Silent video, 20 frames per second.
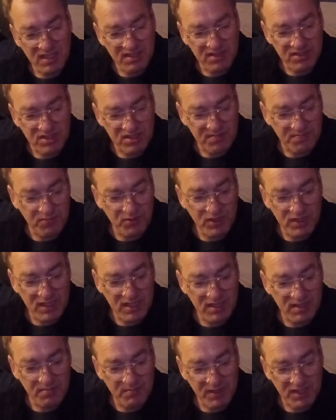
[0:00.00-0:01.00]
just put it
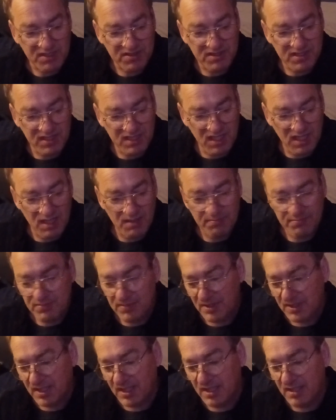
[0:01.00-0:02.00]
in and mixed it up.
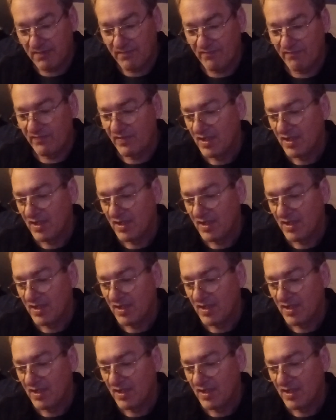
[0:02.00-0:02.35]
The